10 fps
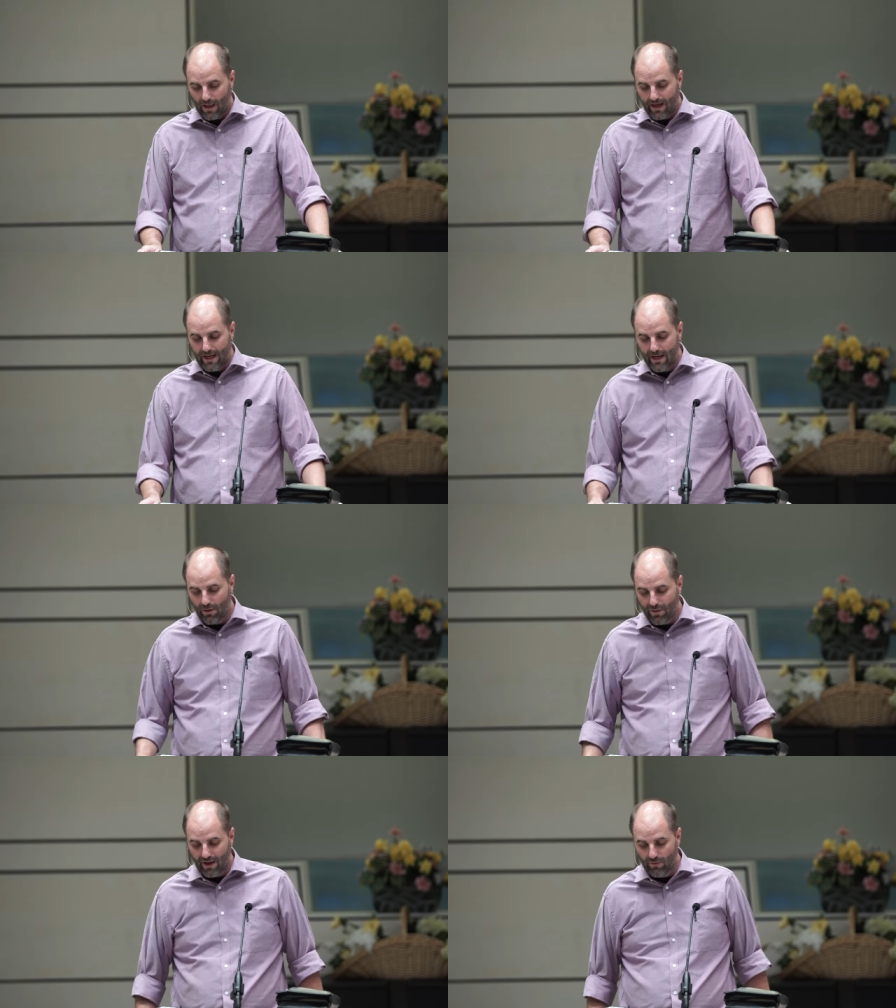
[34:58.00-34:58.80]
Again, now
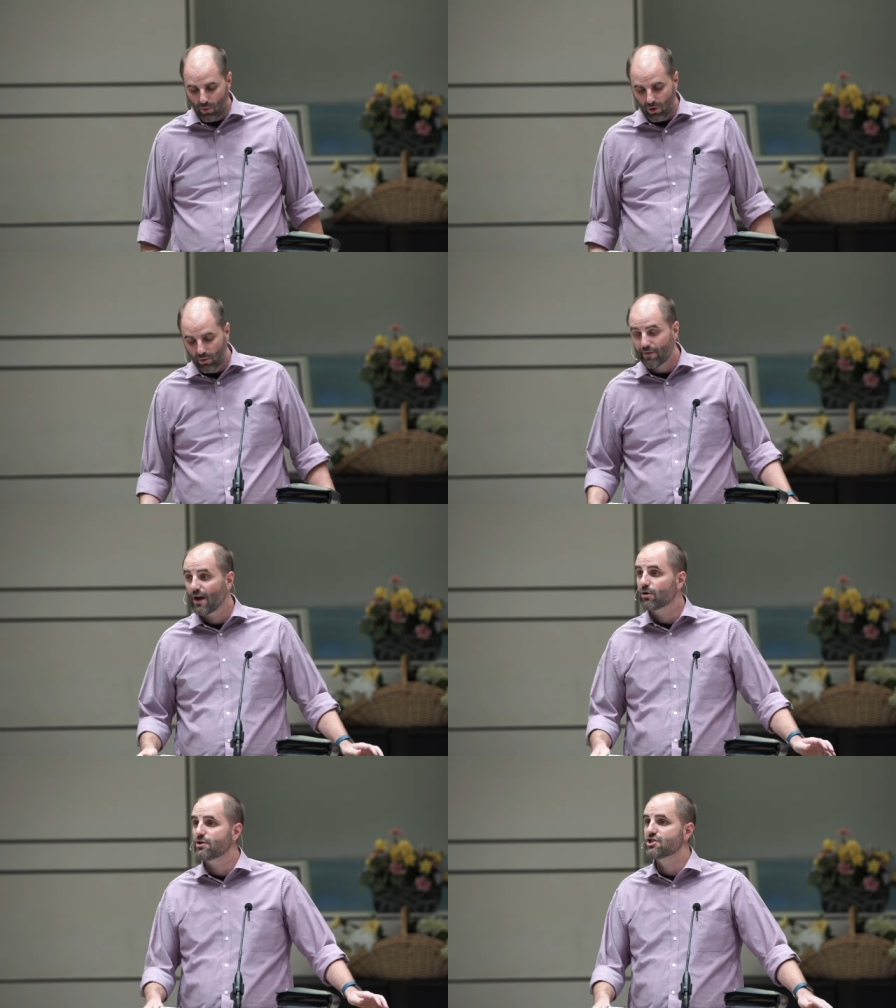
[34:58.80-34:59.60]
think of a world
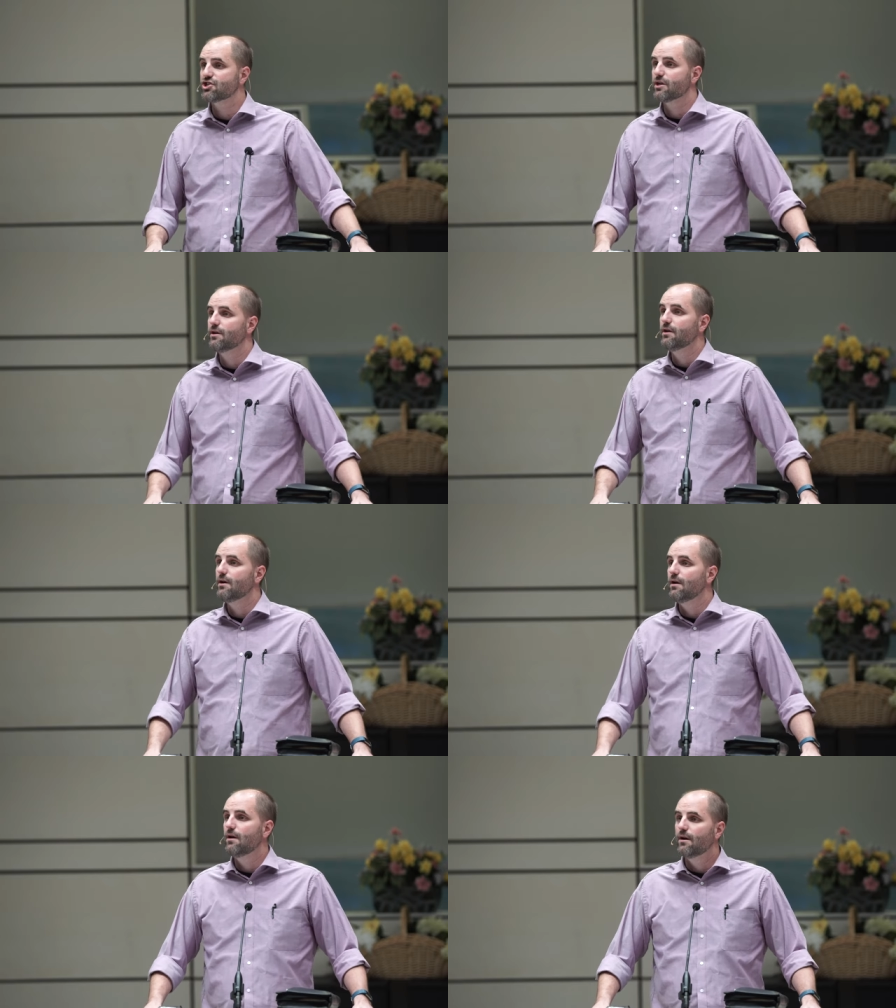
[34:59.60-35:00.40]
without Christian
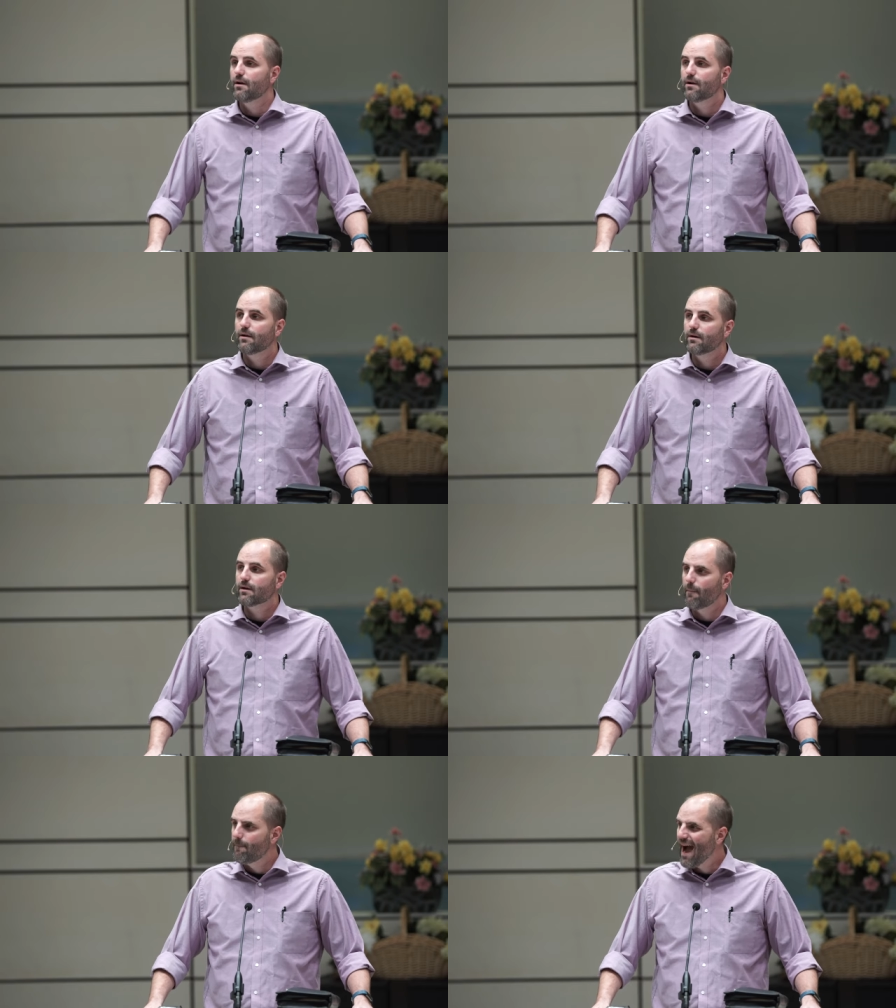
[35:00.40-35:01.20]

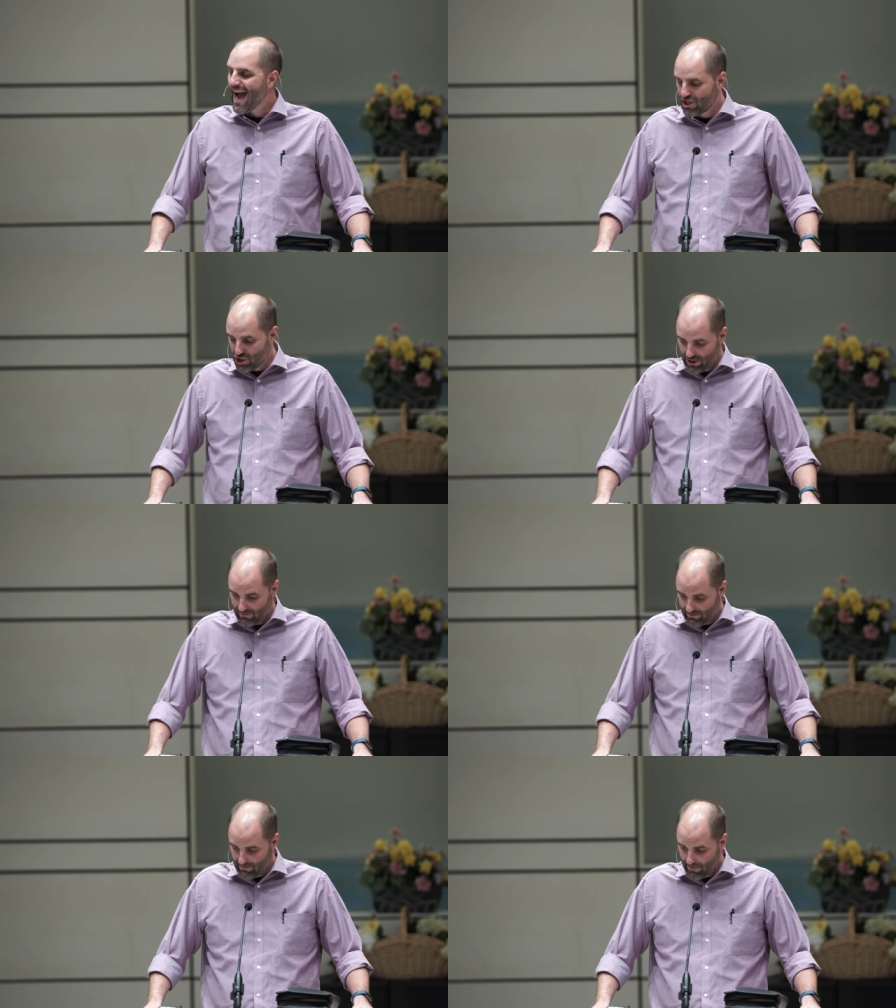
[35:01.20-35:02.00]
compassion.
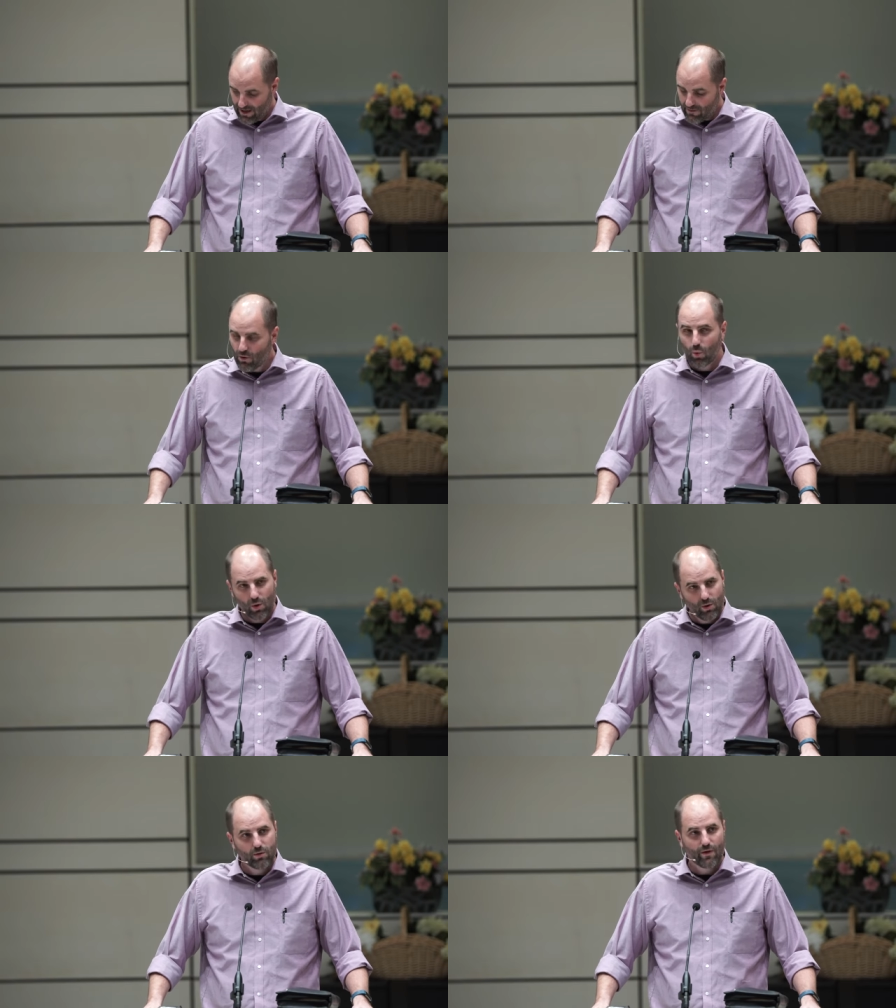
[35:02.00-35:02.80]
Think of a
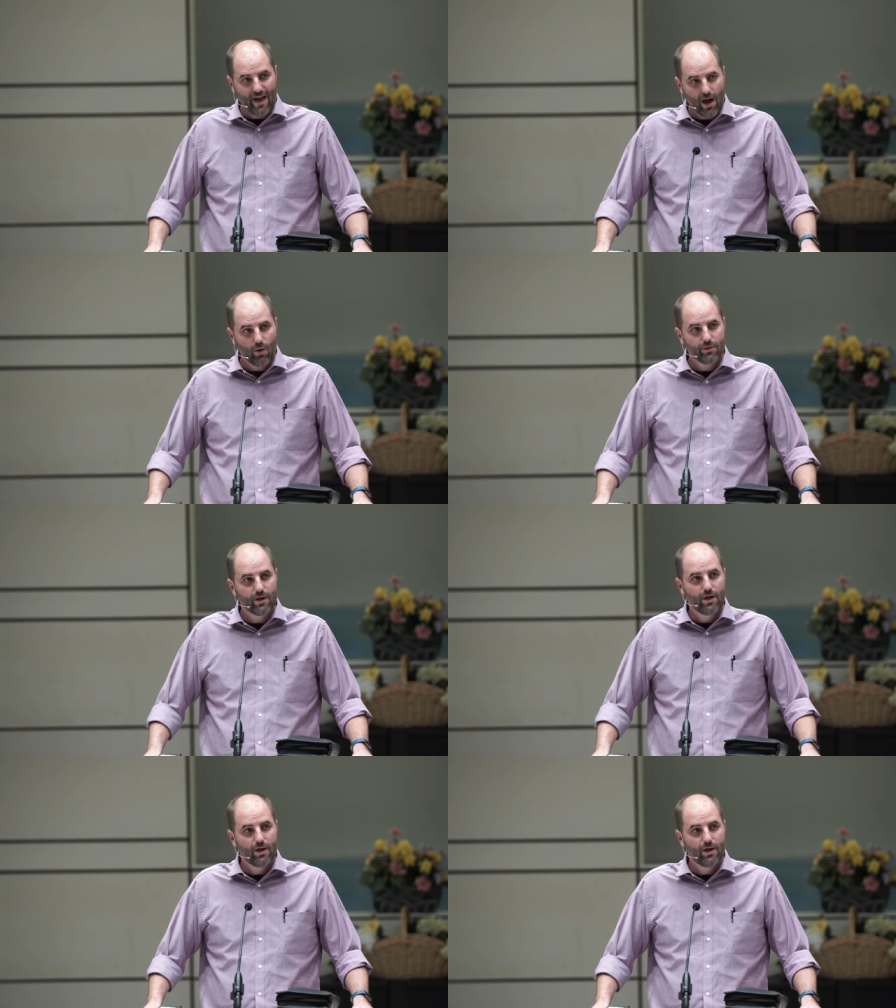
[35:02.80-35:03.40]
world without